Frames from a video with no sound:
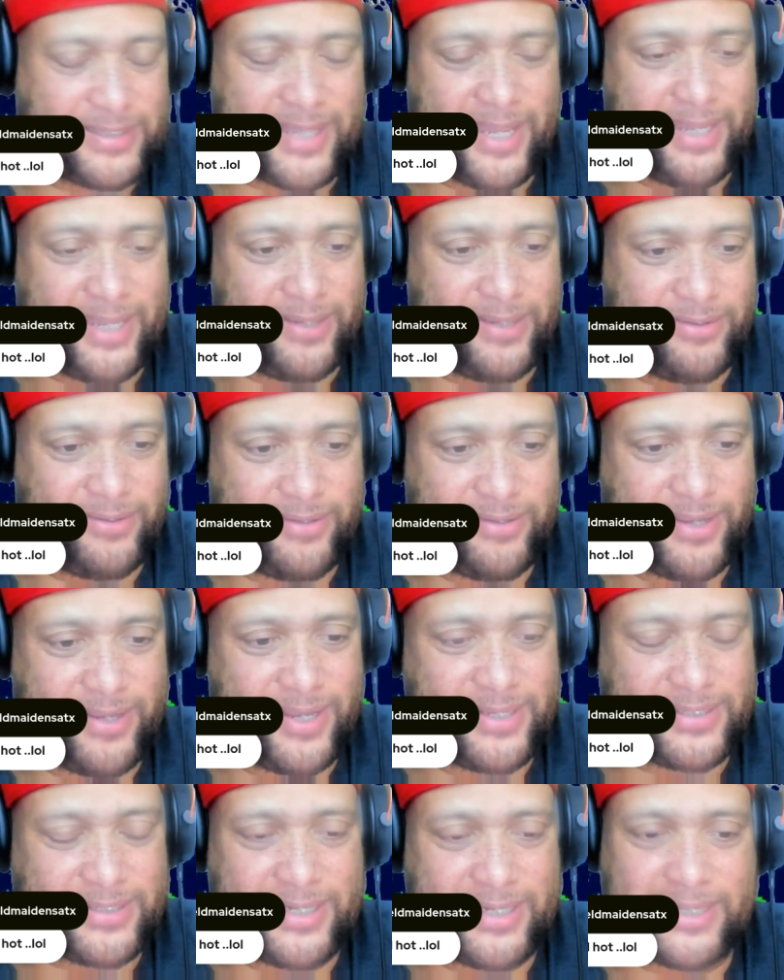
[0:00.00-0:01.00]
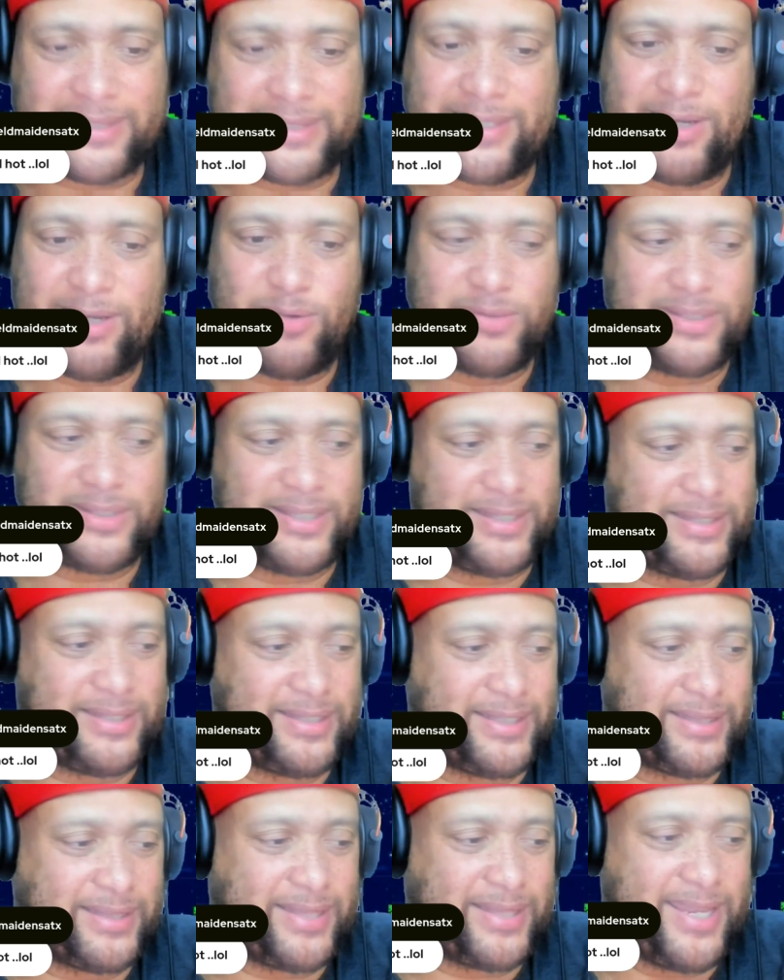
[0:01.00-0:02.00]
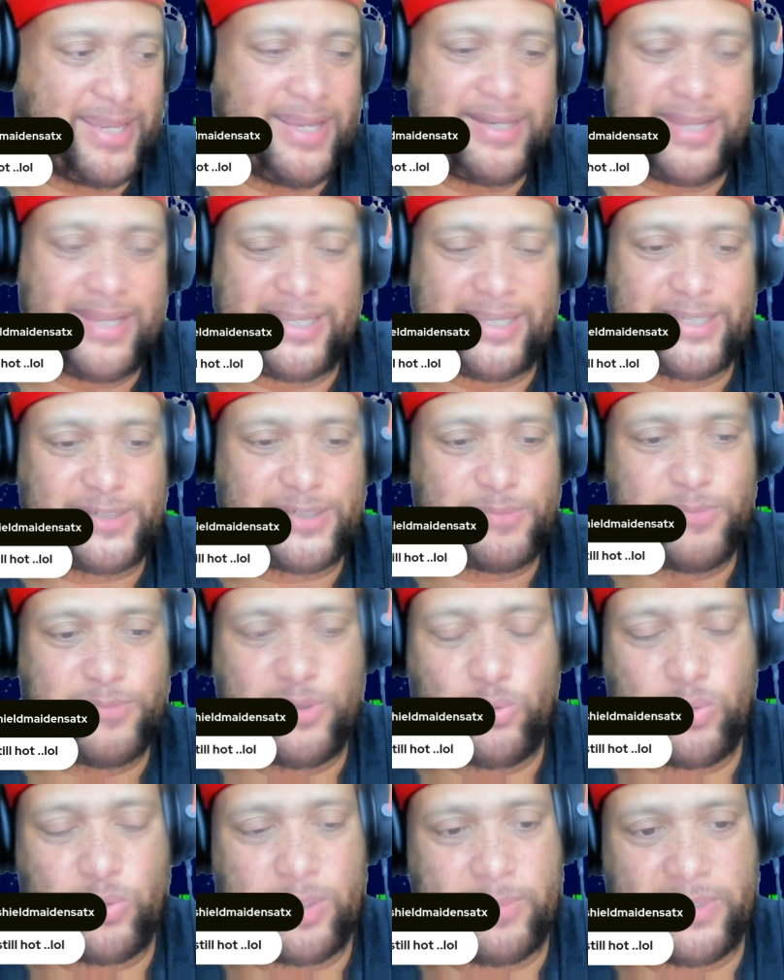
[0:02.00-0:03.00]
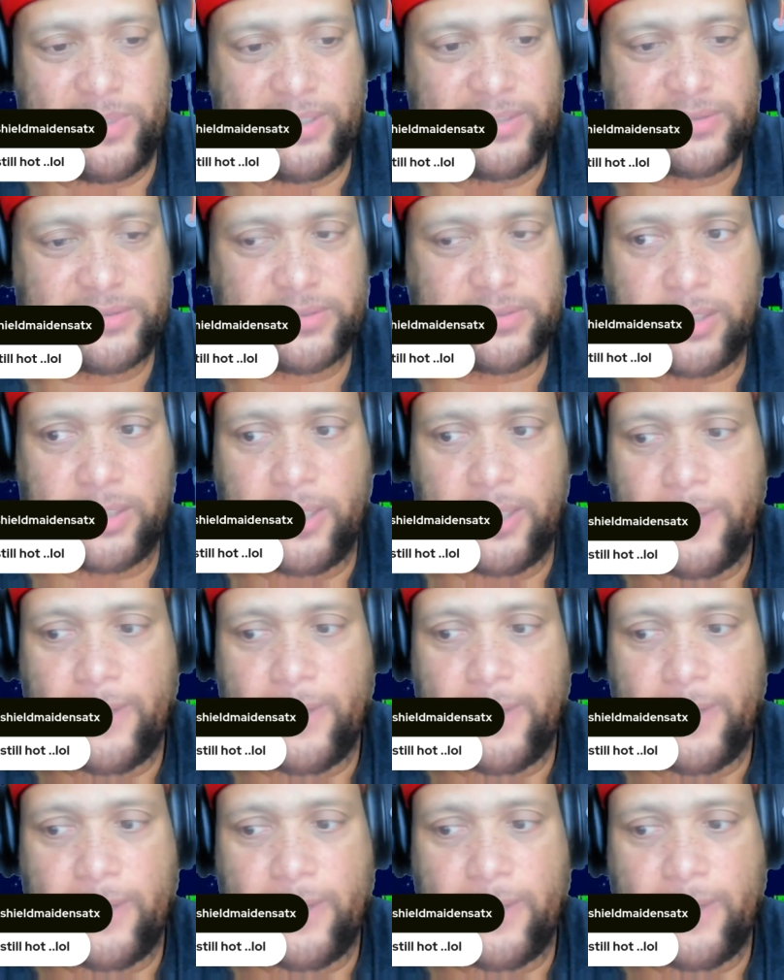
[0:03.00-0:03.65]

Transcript: like, and it's like the thing, the, the thing that gets me with Melissa.